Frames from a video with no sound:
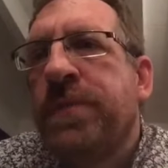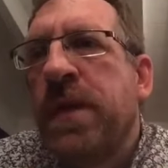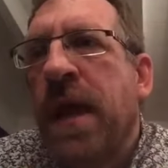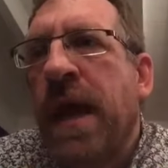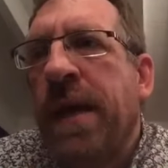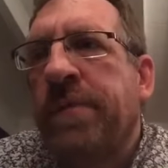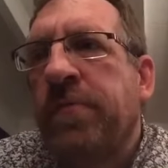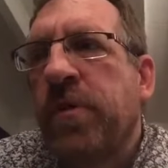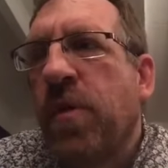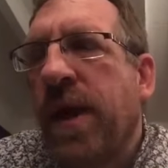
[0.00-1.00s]
the
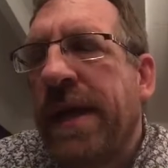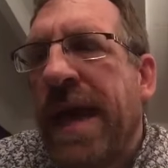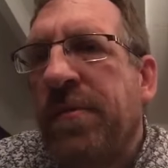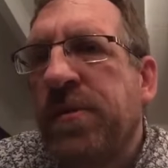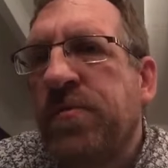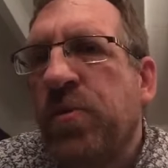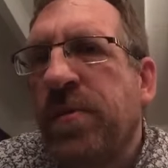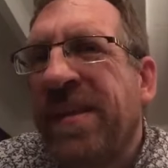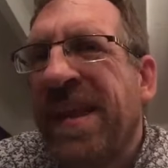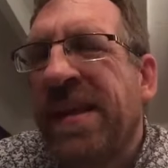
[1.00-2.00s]
required hours.
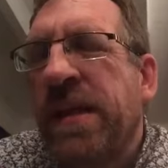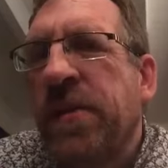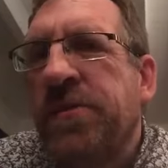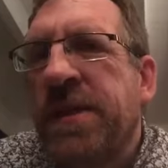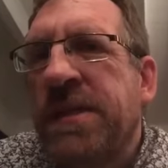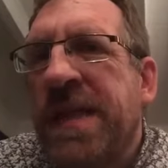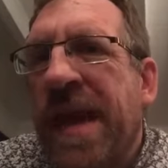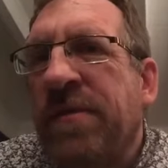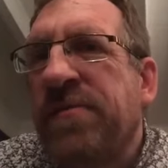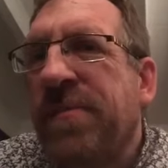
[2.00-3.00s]
Normally that includes 60 hours.